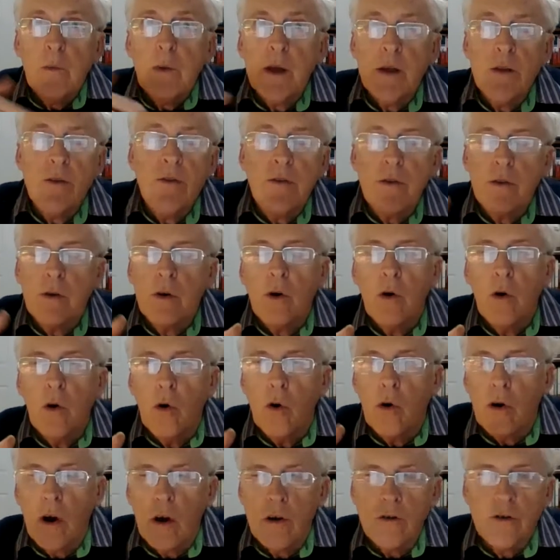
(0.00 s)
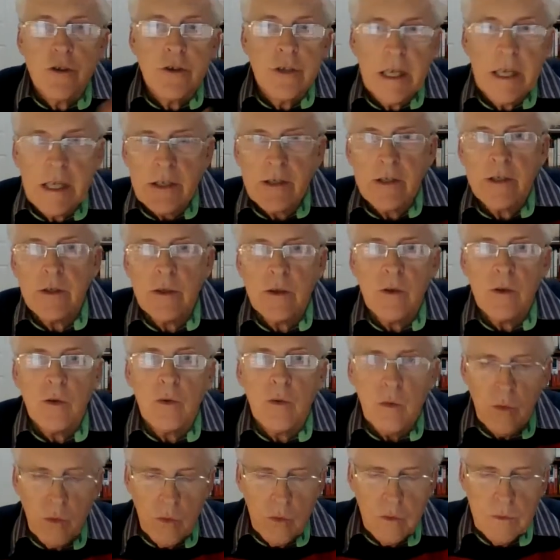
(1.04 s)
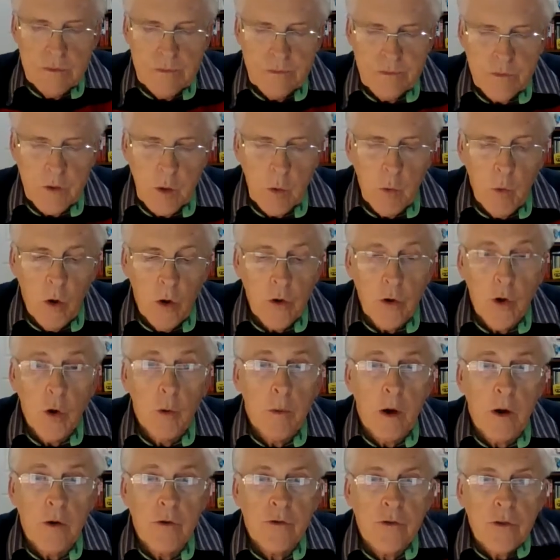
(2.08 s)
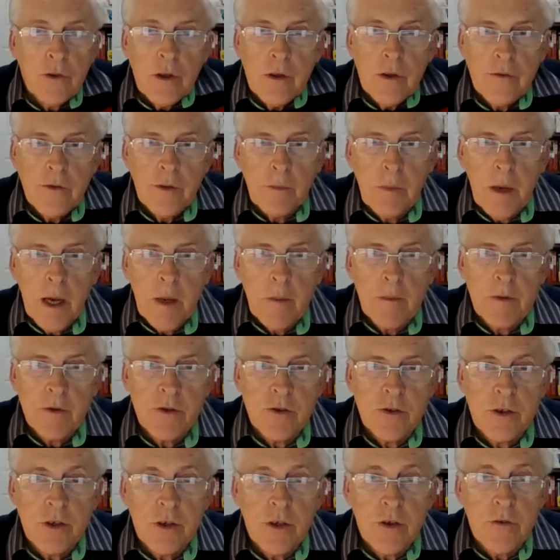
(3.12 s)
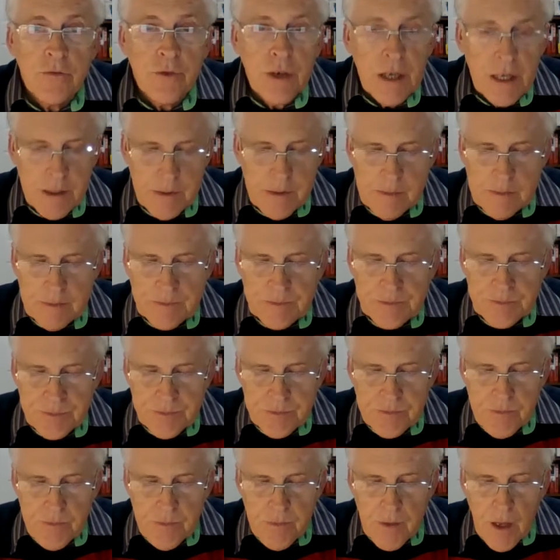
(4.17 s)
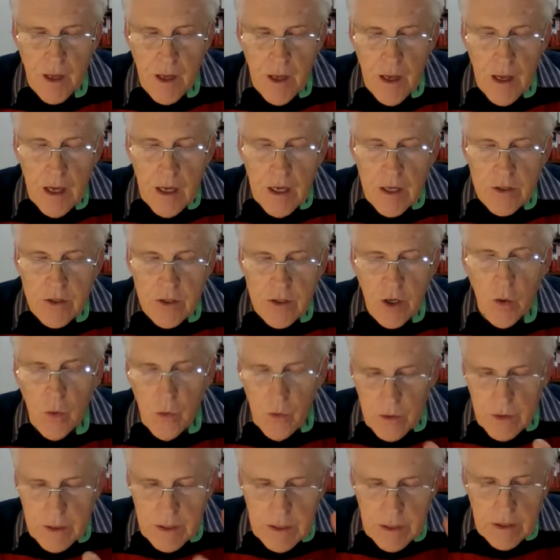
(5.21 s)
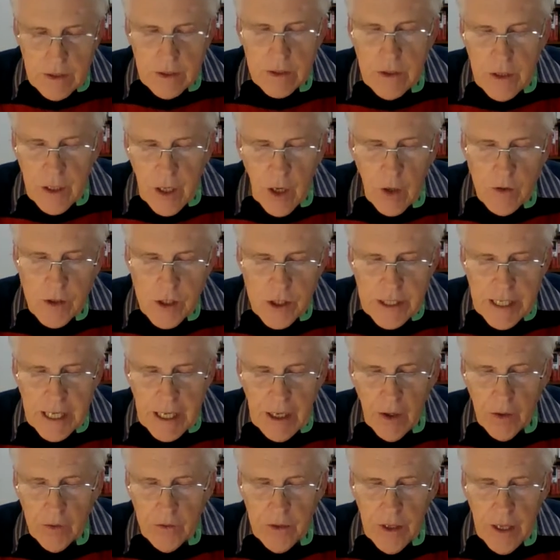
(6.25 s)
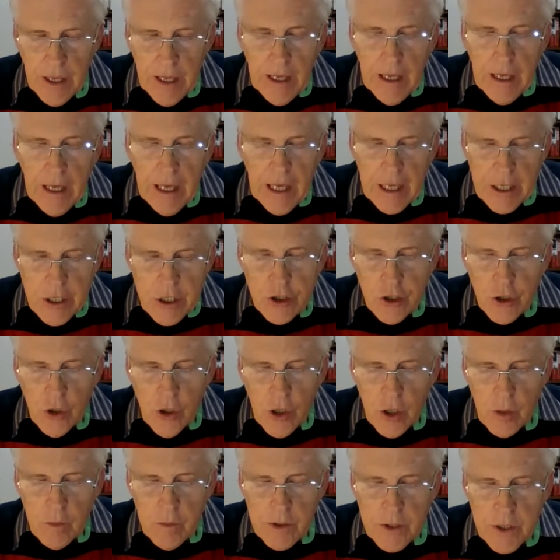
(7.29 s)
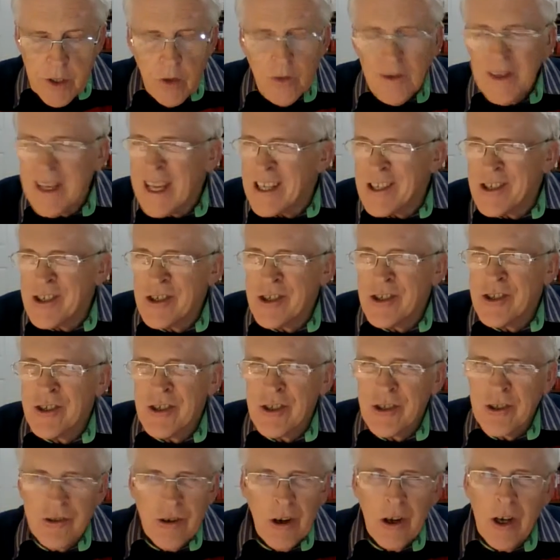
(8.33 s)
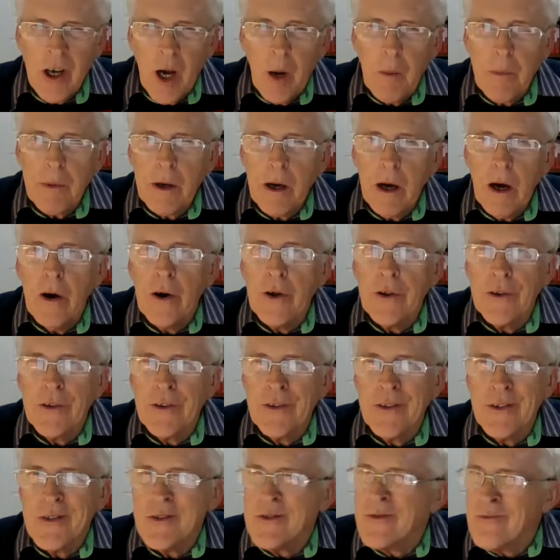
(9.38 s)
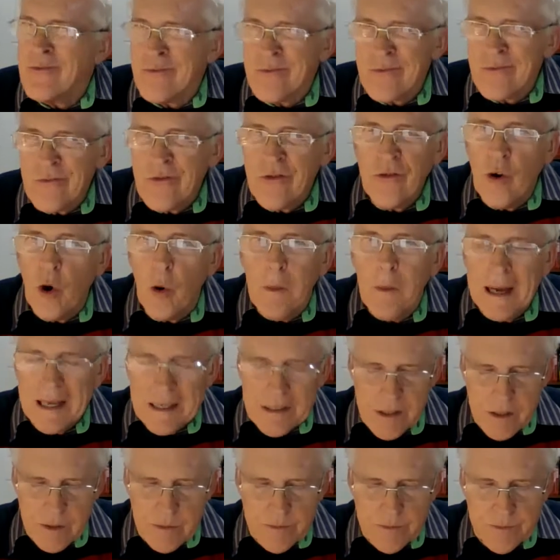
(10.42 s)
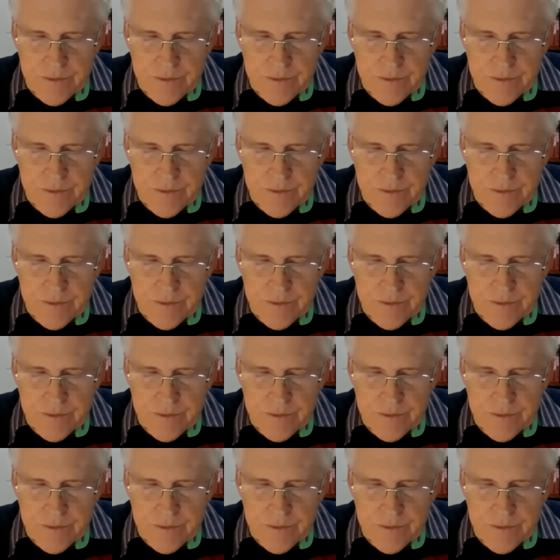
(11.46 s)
with or contradict one or both of the papers that you've read. So go to town, enjoy, but don't get strung up on format.